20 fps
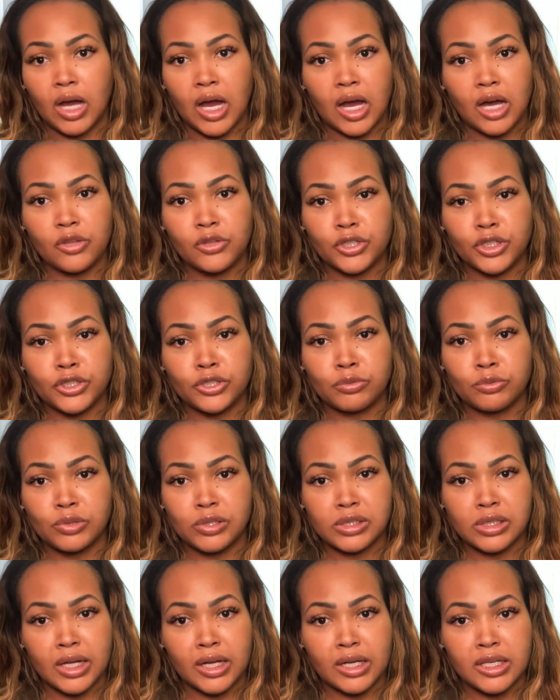All the other
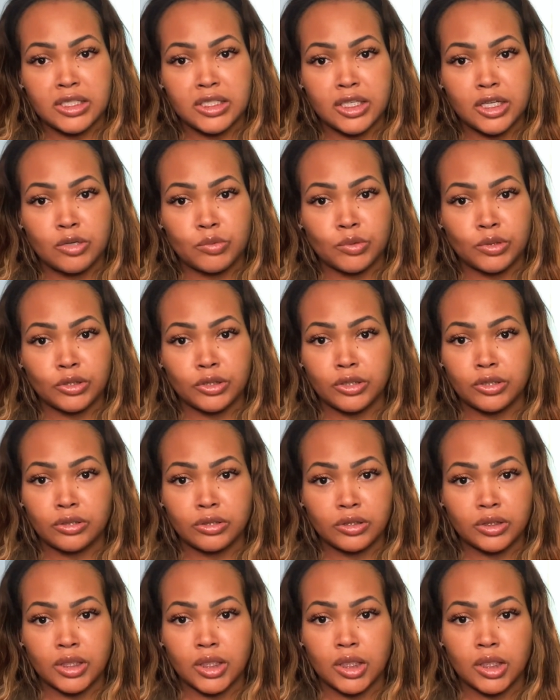ones, like I said, were
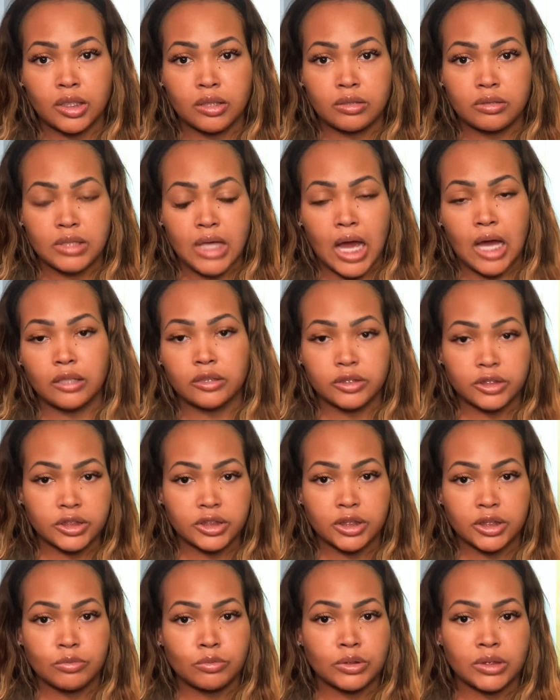literally
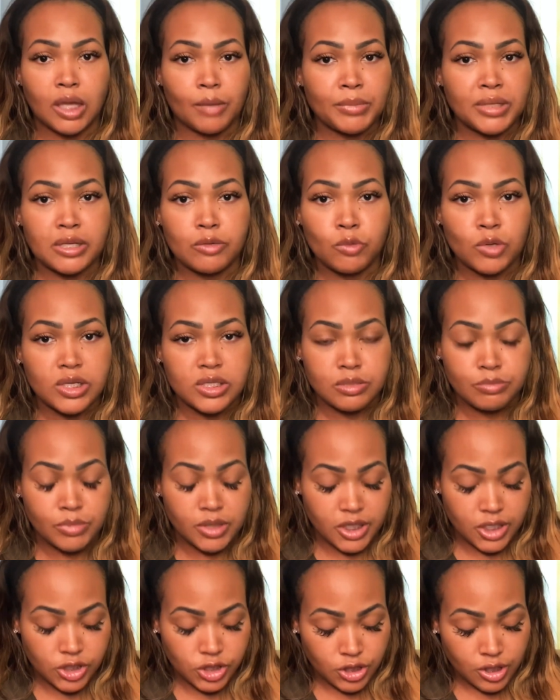dollars. It wasn't
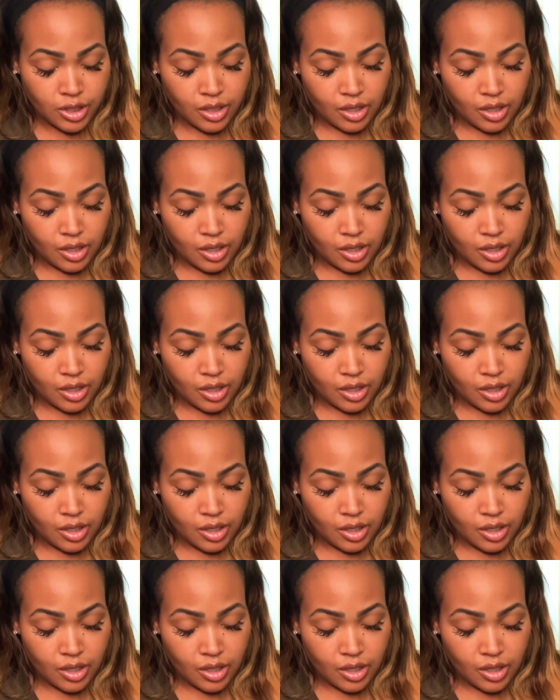much.